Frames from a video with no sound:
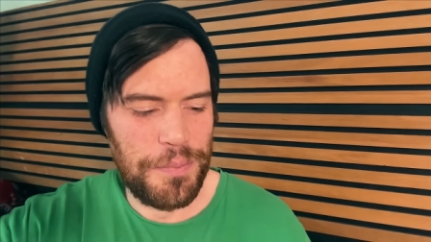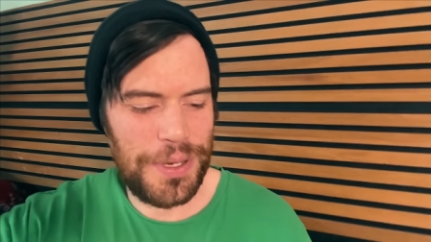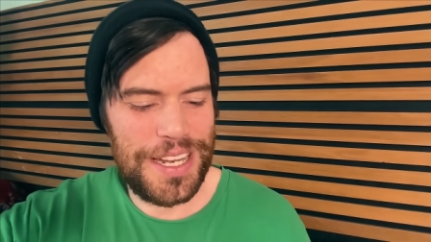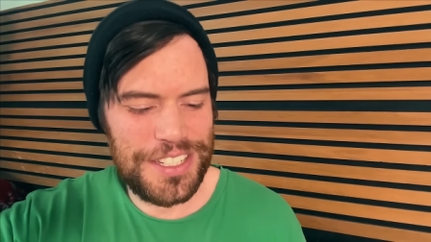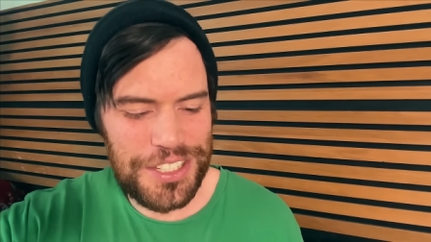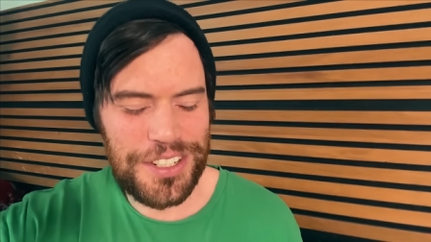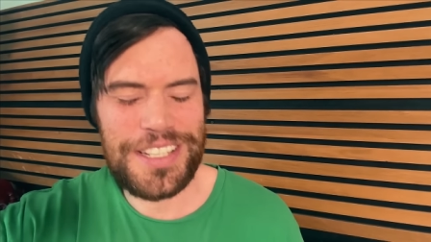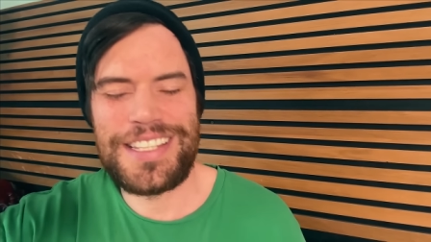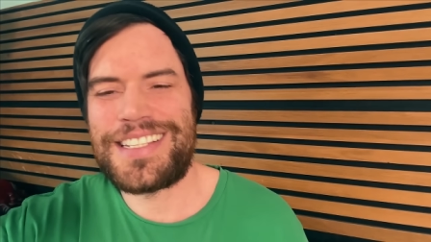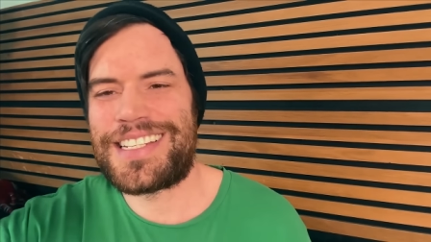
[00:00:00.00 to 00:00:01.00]
but
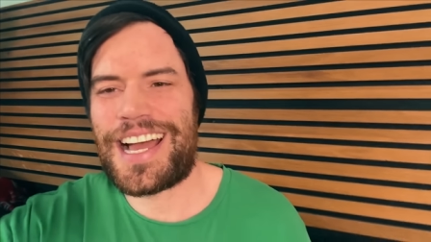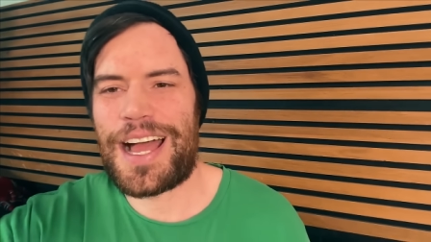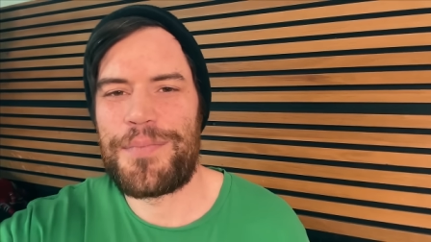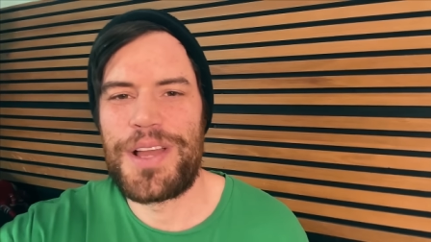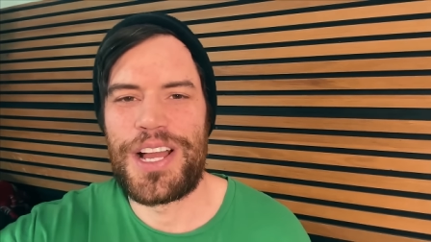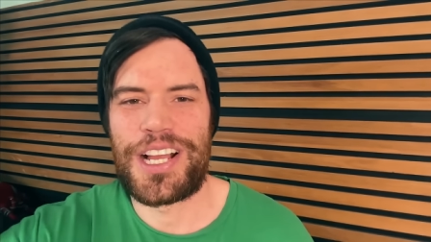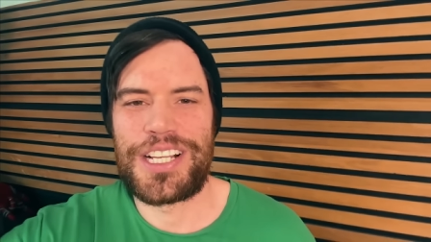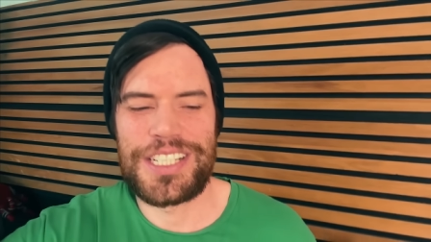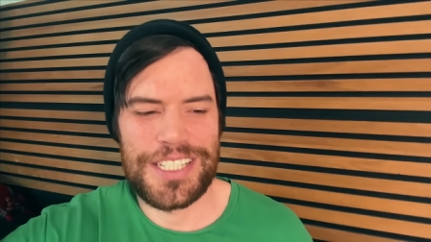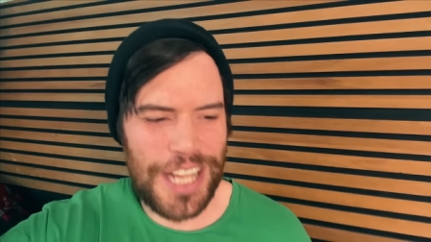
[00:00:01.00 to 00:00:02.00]
during this time
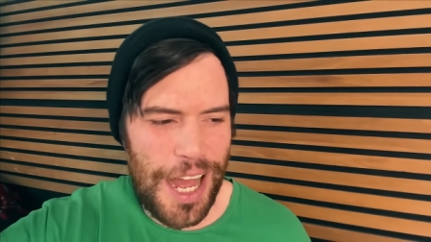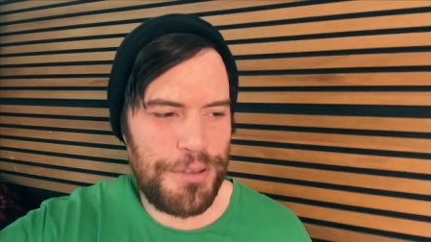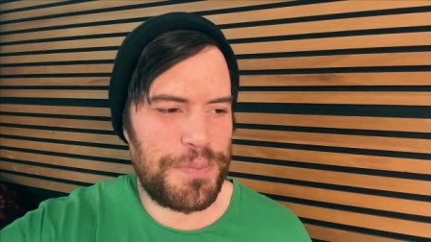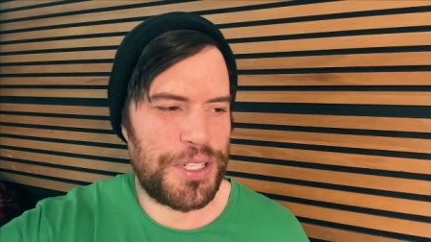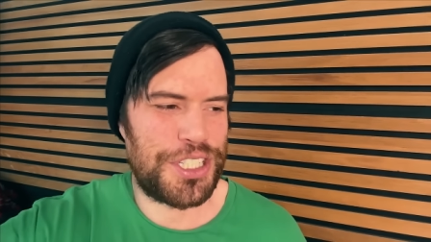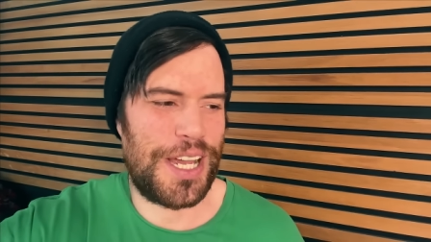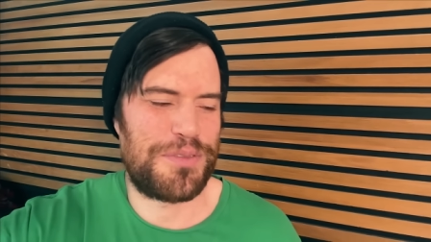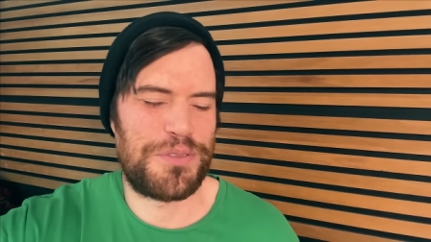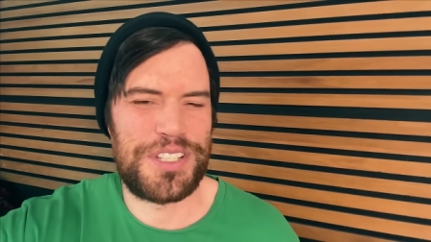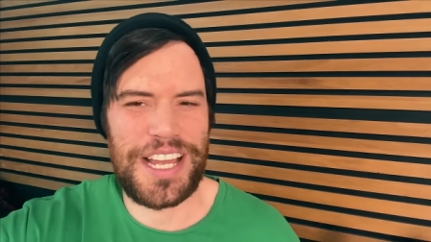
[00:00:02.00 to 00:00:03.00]
comic book
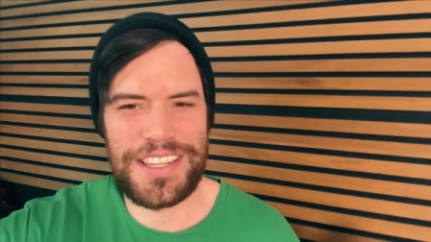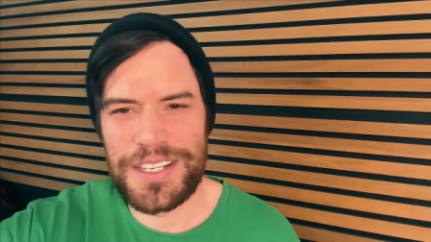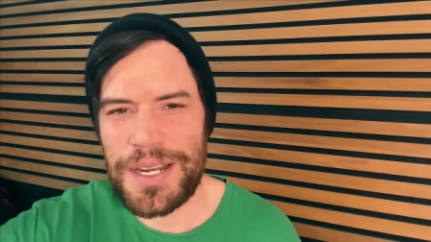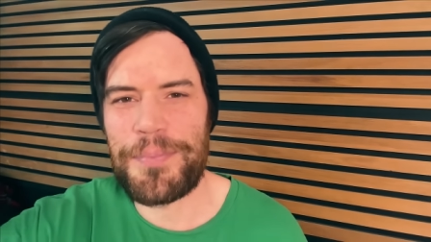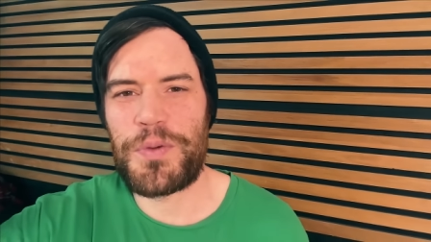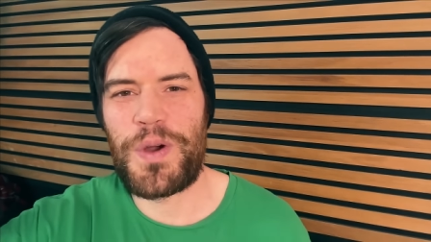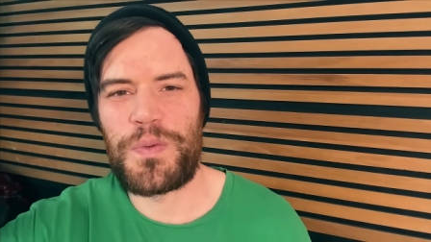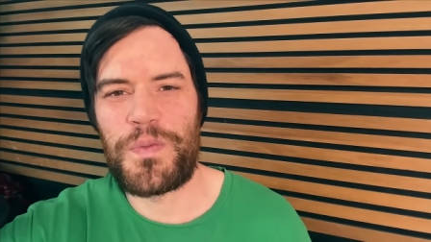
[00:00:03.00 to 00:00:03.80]
shops was like the number one